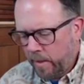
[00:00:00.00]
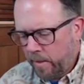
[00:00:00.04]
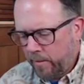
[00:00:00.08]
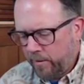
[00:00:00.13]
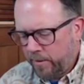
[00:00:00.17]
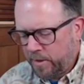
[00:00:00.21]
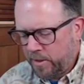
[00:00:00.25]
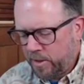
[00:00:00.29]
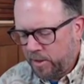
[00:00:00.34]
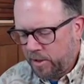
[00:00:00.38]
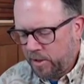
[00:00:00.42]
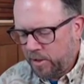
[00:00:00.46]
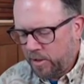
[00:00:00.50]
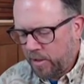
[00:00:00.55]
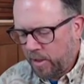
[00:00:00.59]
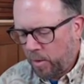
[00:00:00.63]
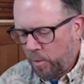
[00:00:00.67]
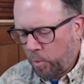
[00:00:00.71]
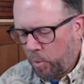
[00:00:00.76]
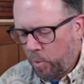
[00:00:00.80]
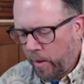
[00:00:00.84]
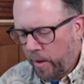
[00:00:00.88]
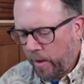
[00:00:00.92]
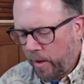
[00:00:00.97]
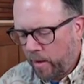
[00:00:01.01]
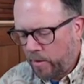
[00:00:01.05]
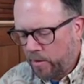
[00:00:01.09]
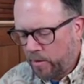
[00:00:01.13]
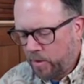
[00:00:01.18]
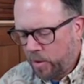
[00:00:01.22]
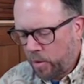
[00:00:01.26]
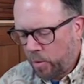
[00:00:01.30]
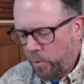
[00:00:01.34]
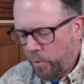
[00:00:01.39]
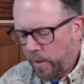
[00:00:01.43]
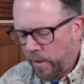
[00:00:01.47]
This is just gonna wear
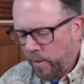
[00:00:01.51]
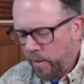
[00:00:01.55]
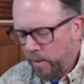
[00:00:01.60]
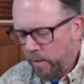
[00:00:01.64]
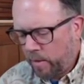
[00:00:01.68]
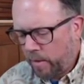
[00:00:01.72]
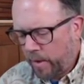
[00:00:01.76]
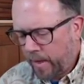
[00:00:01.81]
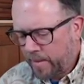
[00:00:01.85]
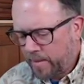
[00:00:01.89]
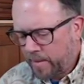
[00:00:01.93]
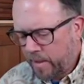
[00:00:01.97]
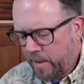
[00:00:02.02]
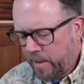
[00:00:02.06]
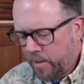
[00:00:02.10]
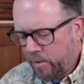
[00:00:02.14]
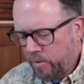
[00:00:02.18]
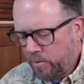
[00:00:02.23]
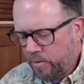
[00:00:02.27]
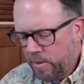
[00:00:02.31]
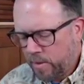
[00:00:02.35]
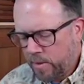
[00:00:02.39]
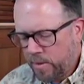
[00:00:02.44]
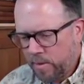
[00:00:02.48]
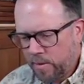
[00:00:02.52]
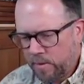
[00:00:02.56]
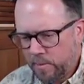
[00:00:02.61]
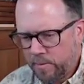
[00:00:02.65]
so well as I use it,